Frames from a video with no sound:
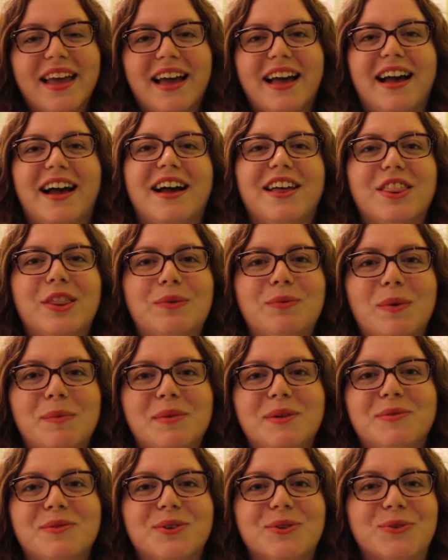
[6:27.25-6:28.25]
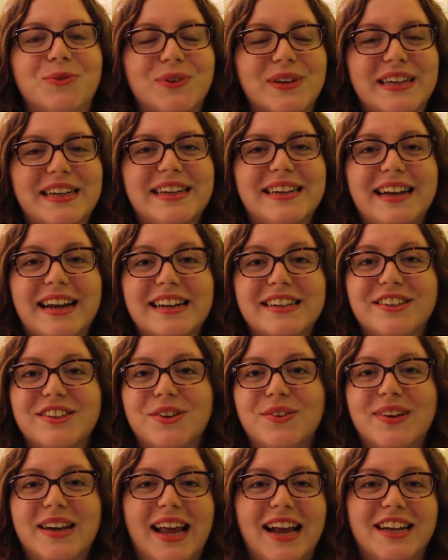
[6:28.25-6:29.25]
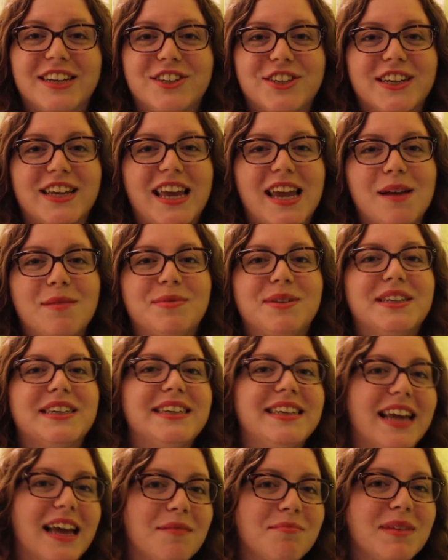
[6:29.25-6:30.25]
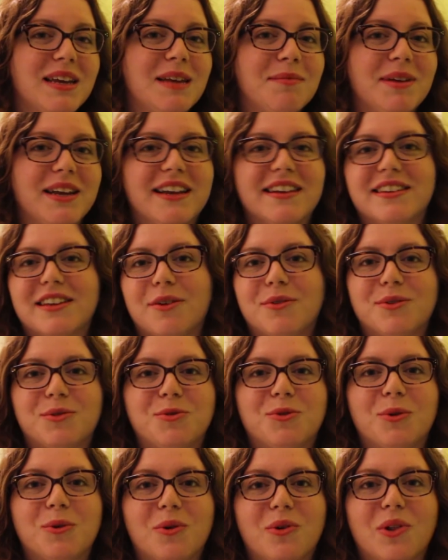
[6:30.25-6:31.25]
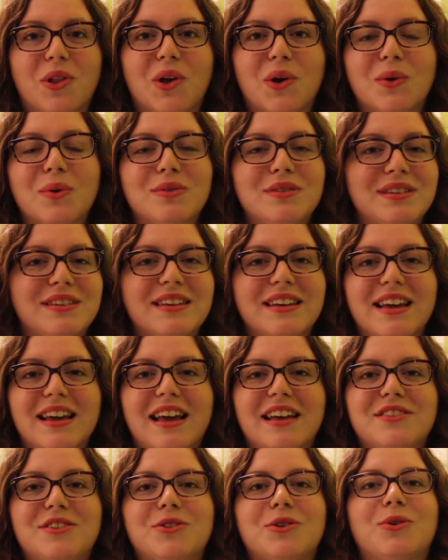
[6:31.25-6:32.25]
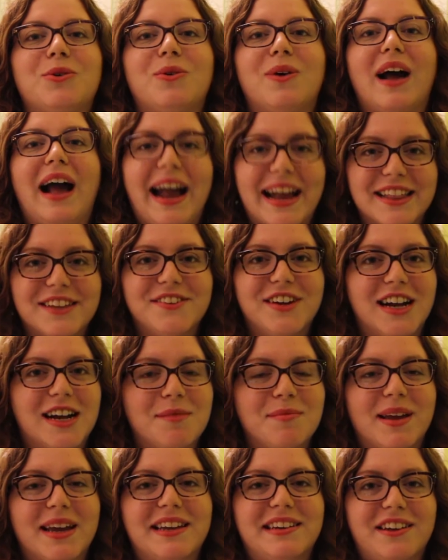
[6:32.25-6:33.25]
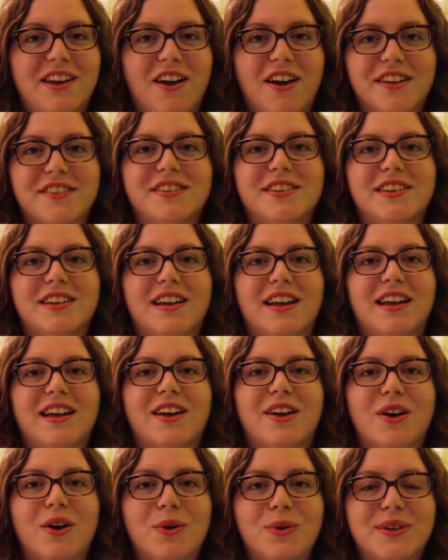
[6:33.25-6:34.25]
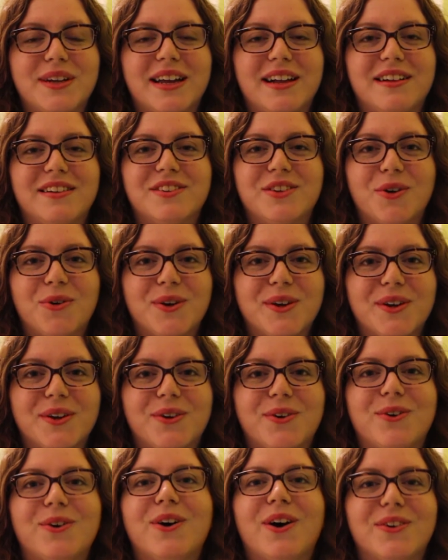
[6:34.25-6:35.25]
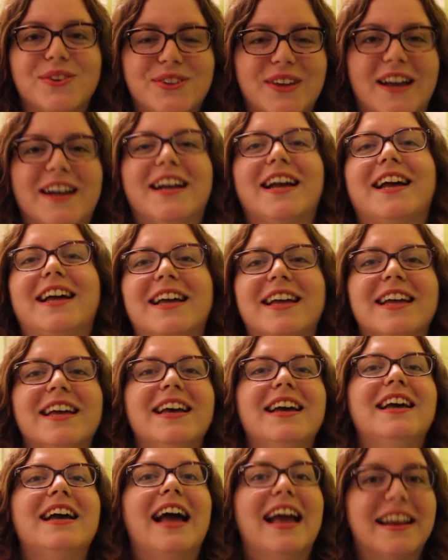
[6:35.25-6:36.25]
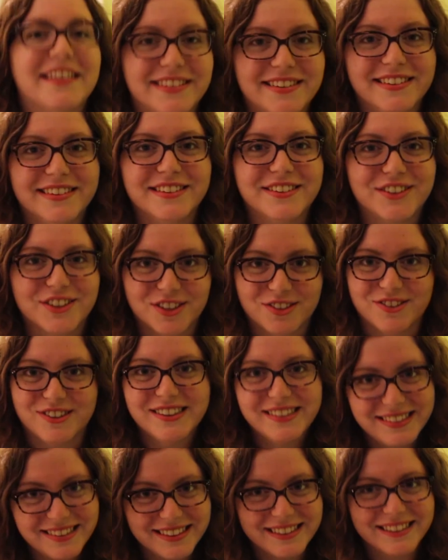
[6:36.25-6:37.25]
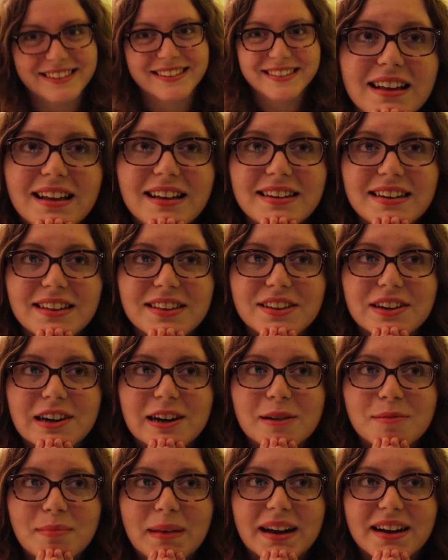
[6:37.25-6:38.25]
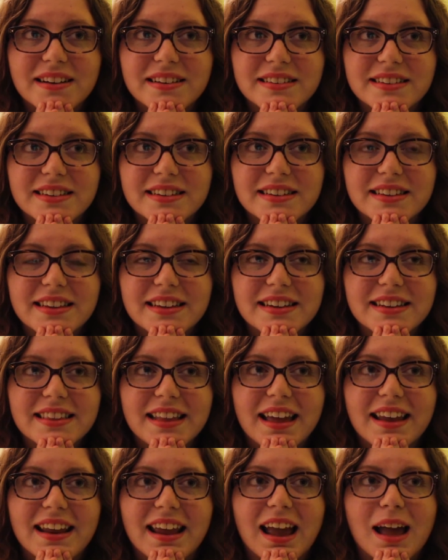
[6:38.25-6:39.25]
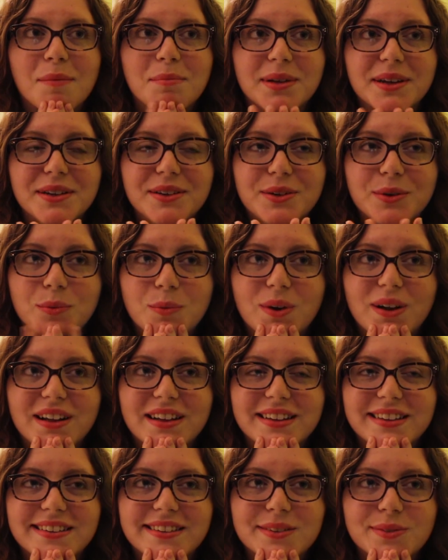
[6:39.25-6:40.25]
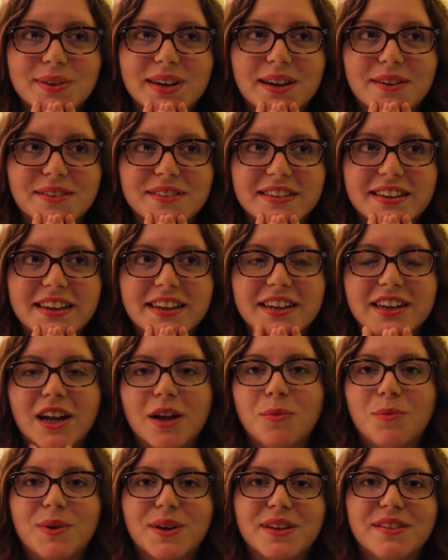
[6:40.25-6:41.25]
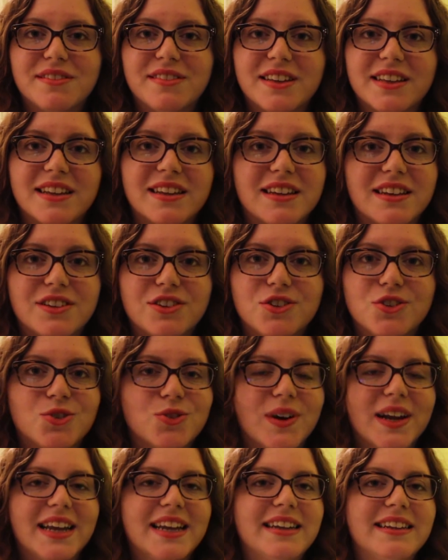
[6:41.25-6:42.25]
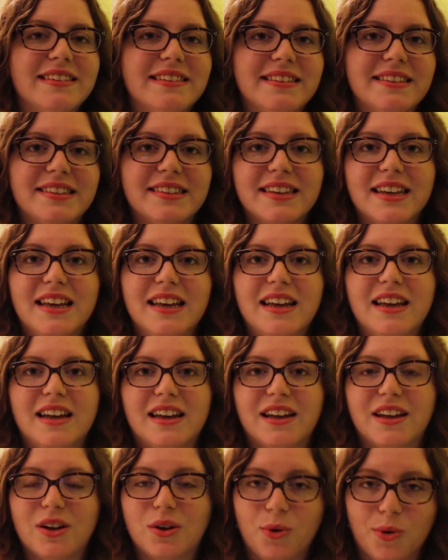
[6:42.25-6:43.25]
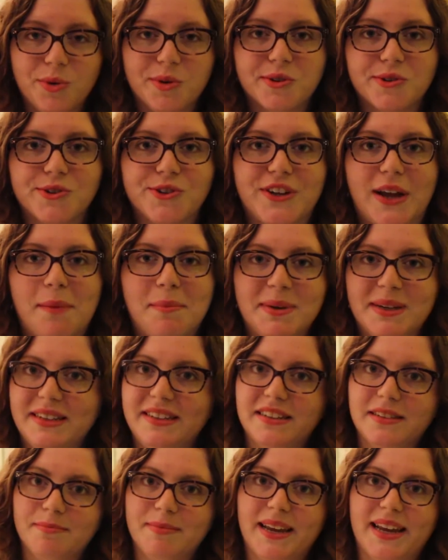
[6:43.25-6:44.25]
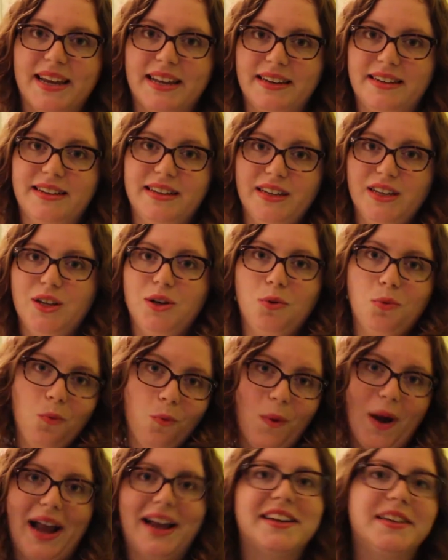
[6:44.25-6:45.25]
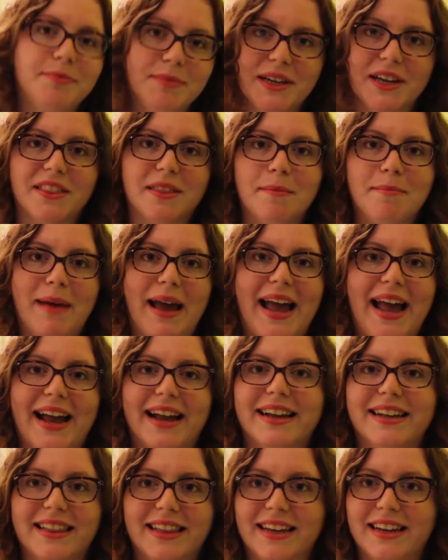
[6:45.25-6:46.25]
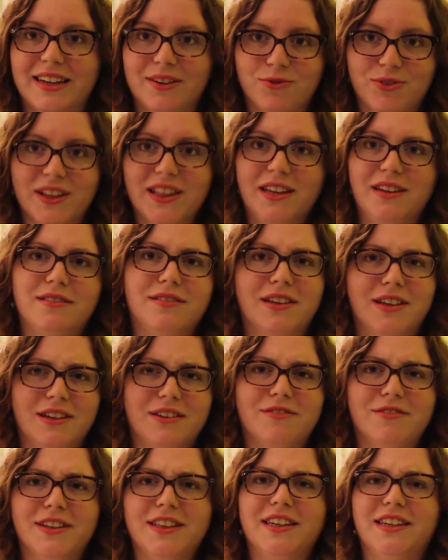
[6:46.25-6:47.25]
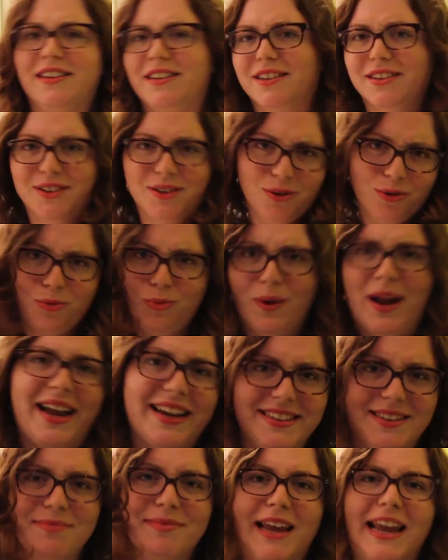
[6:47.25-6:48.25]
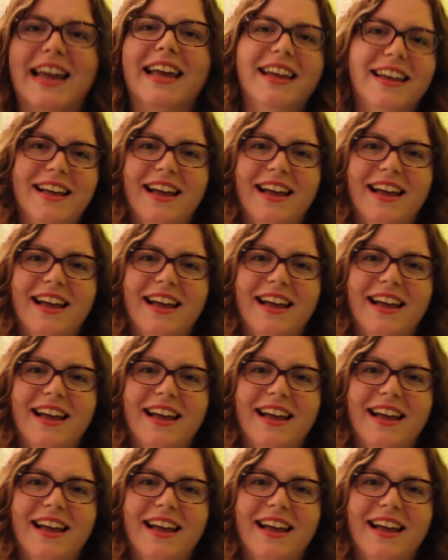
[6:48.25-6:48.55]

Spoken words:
The woman was really nice though and actually came to get me because I was so close. So highly recommend Hotel Toyo Osaka, excellent service. Another embarrassing thing that happened was when I was getting on one of the trains, older Japanese man whacked me on the back, like really whacked me